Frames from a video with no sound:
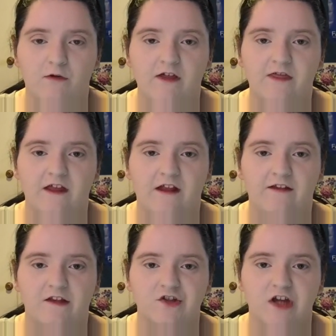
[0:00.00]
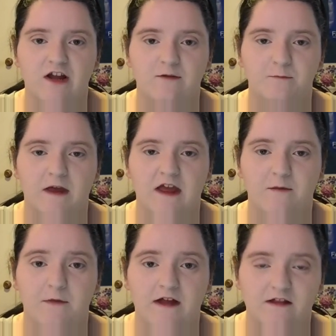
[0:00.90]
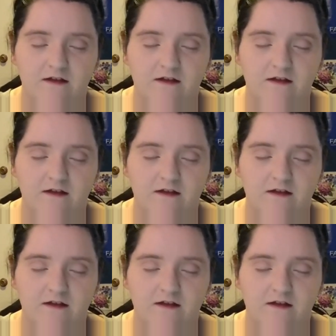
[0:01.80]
with is the shade Pigment.